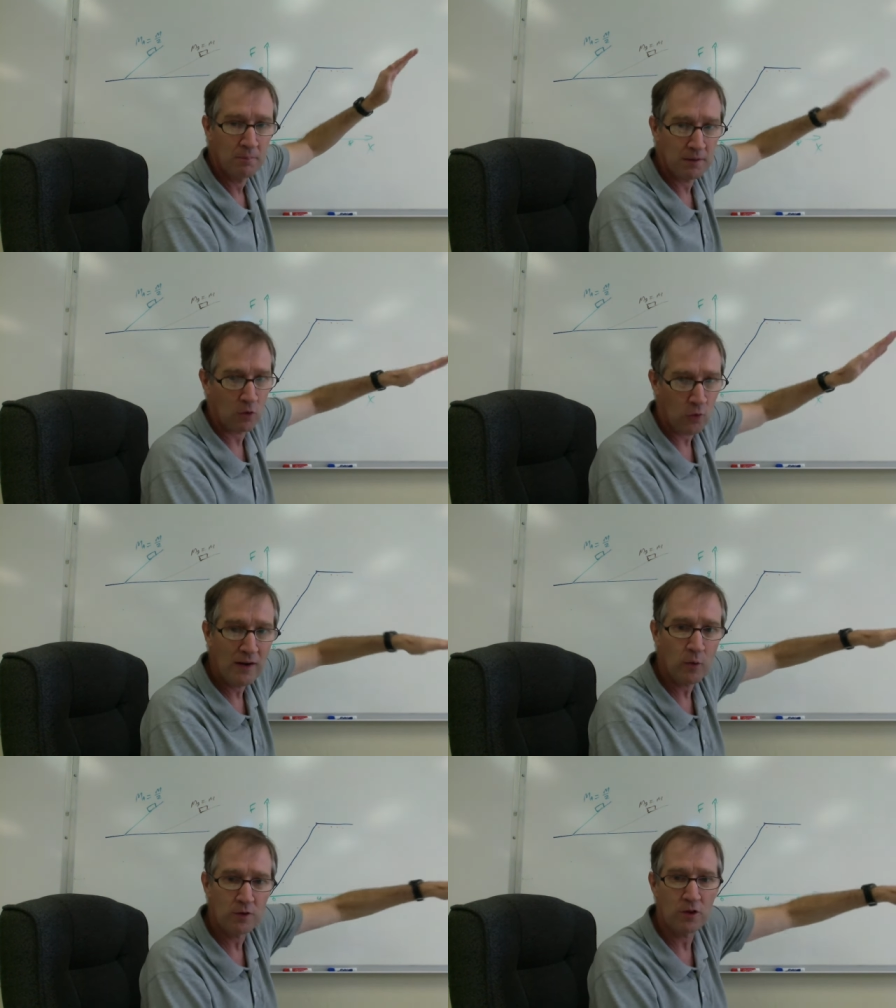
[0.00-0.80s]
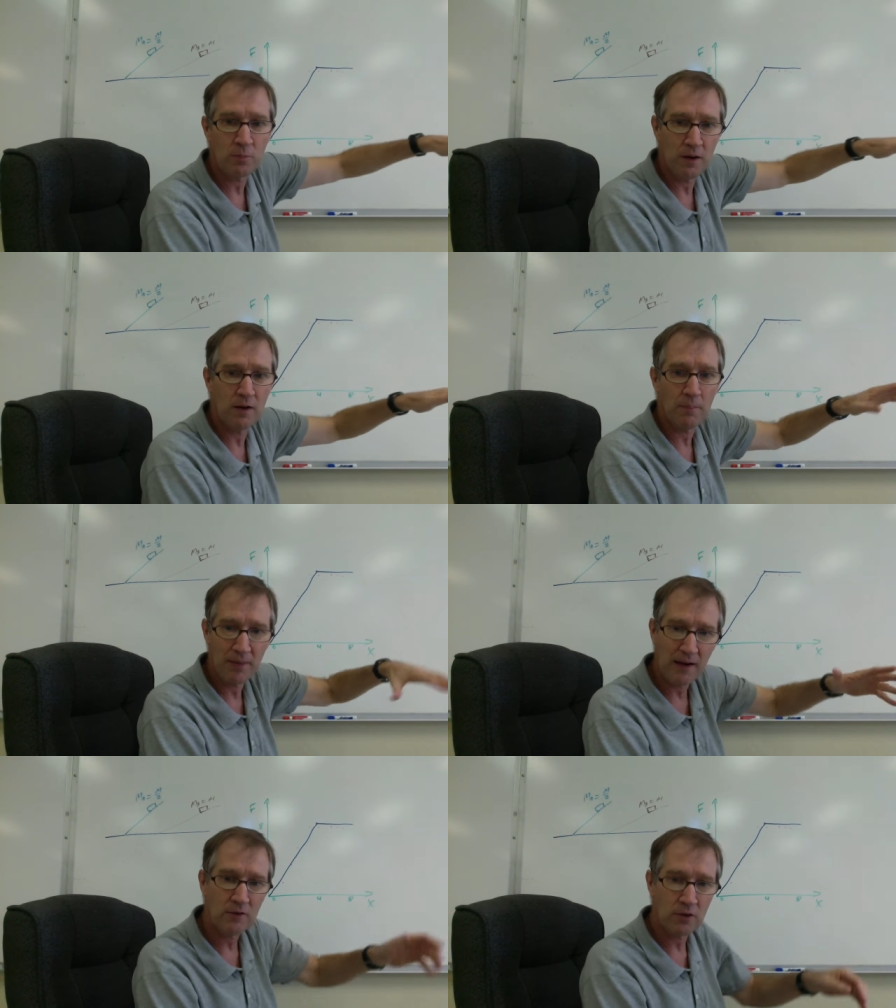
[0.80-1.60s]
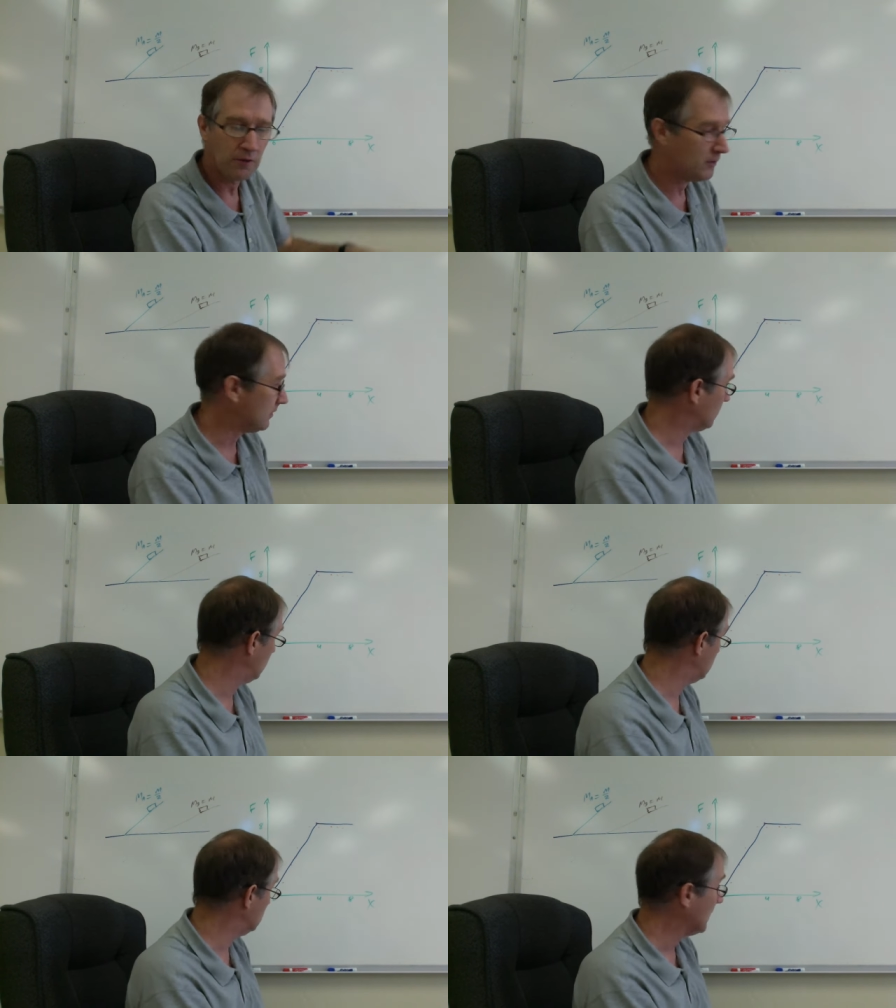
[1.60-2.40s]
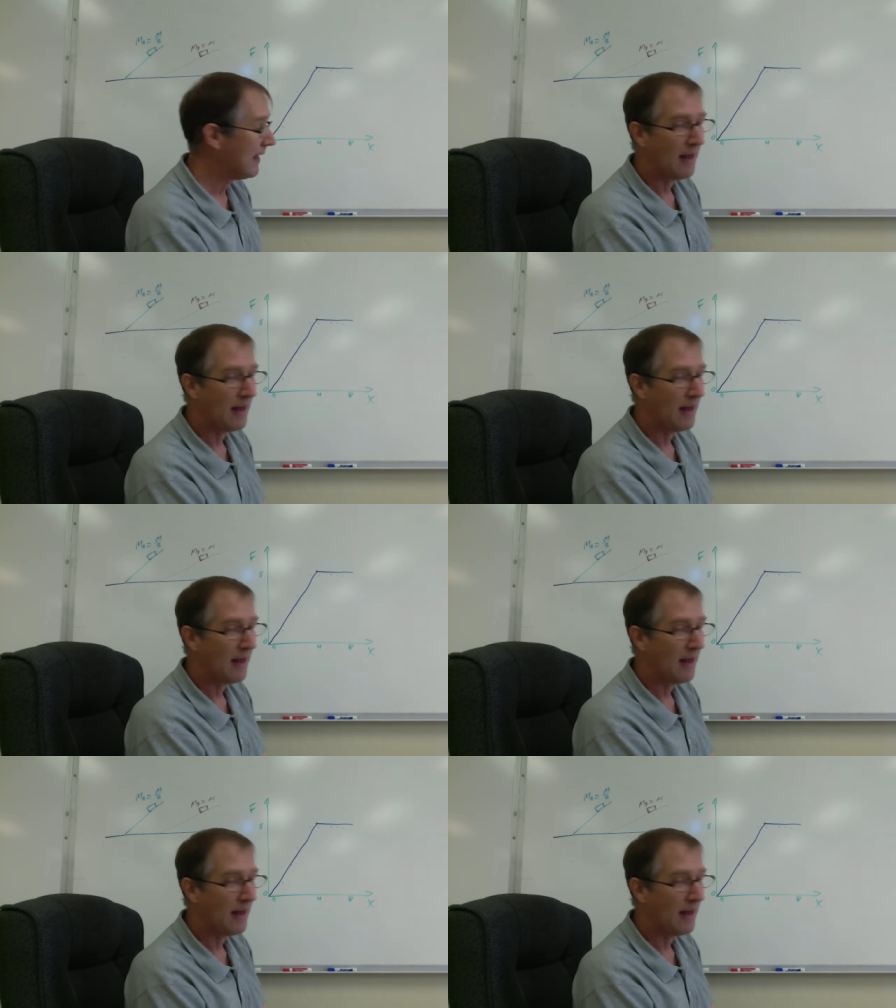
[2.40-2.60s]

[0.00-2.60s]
but the rate at which it's speeding up, that itself is decreasing.